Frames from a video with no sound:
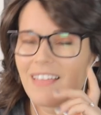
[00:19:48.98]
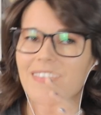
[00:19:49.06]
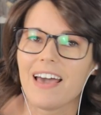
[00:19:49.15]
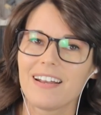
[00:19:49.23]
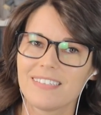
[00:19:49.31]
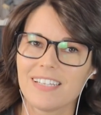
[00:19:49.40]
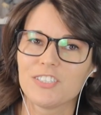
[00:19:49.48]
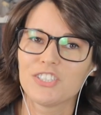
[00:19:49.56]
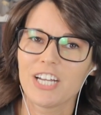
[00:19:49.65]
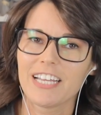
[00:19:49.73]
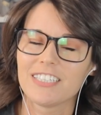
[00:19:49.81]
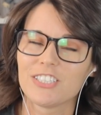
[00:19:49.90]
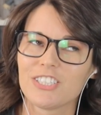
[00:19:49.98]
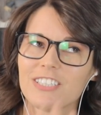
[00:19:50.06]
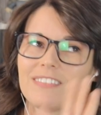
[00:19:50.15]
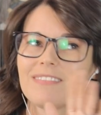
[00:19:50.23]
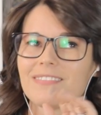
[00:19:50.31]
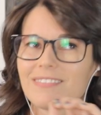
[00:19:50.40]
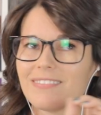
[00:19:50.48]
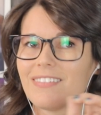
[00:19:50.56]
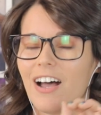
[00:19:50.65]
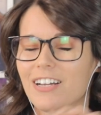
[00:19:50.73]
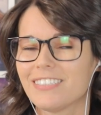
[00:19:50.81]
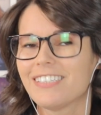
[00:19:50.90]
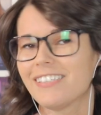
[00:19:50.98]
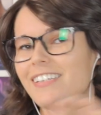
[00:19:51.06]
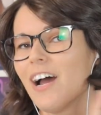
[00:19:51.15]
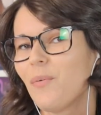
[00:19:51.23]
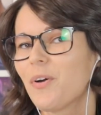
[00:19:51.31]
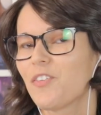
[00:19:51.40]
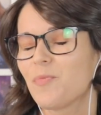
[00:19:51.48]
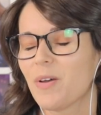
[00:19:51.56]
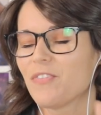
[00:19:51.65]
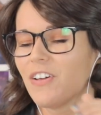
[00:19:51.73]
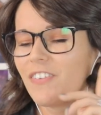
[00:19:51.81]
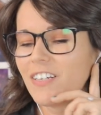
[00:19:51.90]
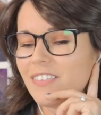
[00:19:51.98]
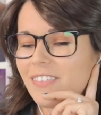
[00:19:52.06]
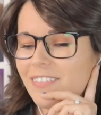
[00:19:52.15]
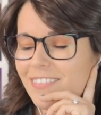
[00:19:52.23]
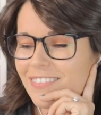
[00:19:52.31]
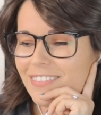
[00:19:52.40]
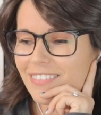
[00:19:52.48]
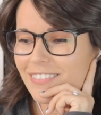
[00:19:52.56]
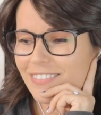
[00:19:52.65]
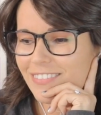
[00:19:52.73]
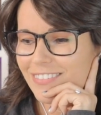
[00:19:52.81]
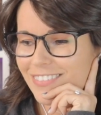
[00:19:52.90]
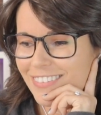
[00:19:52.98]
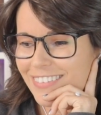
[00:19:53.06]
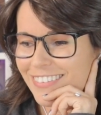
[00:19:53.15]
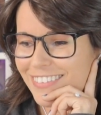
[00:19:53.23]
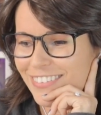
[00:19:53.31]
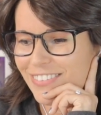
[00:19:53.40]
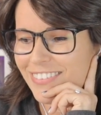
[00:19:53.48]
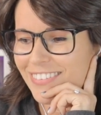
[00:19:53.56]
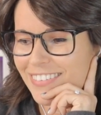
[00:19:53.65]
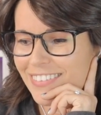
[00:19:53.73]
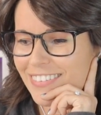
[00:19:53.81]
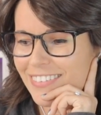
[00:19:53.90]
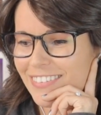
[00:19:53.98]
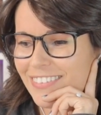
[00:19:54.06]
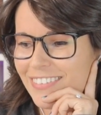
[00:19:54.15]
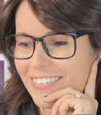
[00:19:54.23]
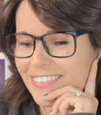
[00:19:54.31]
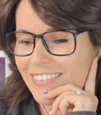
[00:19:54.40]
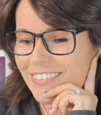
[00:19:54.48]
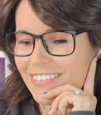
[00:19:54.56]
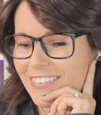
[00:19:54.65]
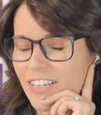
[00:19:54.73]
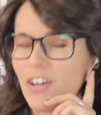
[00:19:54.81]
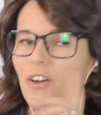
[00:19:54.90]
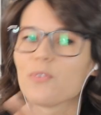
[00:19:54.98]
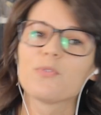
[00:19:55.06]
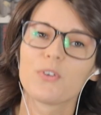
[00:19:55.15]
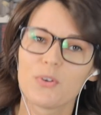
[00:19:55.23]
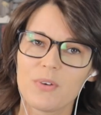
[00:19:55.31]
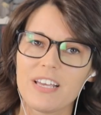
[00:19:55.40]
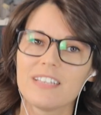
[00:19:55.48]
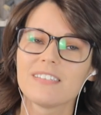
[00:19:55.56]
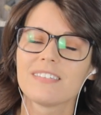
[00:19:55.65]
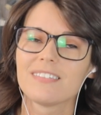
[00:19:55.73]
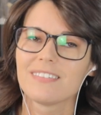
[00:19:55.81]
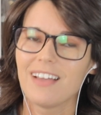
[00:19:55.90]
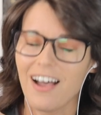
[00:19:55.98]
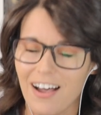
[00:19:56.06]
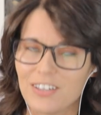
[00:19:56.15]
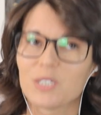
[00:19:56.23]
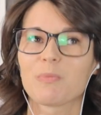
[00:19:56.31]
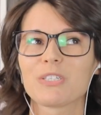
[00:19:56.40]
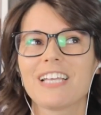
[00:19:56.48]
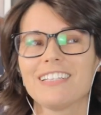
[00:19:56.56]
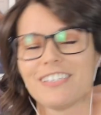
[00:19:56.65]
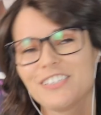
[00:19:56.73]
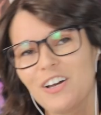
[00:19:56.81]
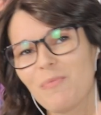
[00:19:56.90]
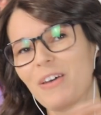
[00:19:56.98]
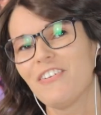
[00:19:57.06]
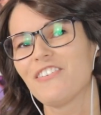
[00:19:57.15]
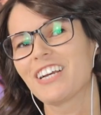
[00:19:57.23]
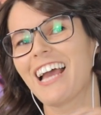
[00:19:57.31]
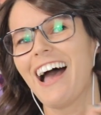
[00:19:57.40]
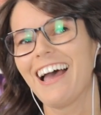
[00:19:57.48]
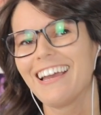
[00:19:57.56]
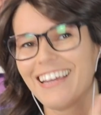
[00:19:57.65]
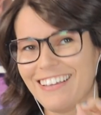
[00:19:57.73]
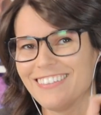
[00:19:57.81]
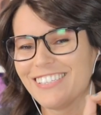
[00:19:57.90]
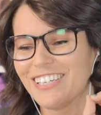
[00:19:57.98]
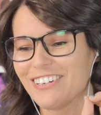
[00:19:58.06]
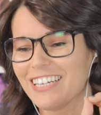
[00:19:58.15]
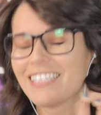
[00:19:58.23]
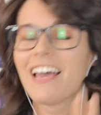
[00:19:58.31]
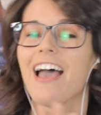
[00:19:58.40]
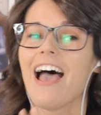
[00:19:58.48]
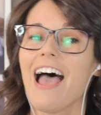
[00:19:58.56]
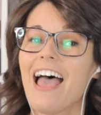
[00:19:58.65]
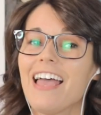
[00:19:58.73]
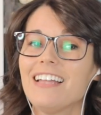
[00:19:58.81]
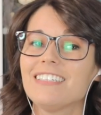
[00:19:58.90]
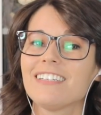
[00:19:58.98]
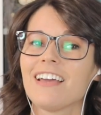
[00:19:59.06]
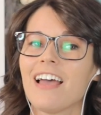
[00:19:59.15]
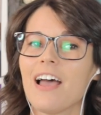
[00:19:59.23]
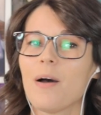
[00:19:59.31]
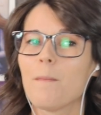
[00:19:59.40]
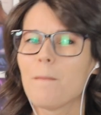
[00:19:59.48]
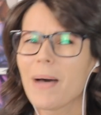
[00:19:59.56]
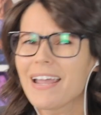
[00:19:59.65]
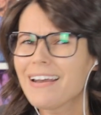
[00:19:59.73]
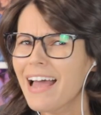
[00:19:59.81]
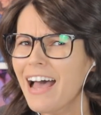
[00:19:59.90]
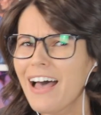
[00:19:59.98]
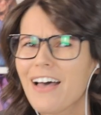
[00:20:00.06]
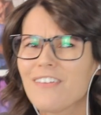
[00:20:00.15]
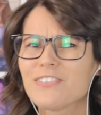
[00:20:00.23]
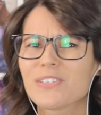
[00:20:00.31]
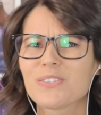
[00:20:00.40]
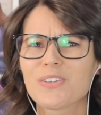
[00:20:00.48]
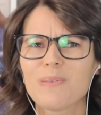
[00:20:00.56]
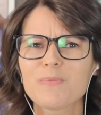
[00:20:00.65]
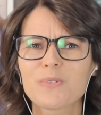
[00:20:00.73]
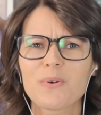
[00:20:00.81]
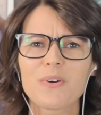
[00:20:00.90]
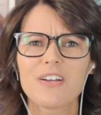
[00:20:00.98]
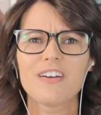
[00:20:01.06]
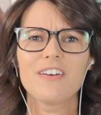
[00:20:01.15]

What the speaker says: that has since changed. Hunt is now one of my favorites. Rhun, is 100% my favorite guy. Rhun is 100% still my favorite guy in the series and might have some sort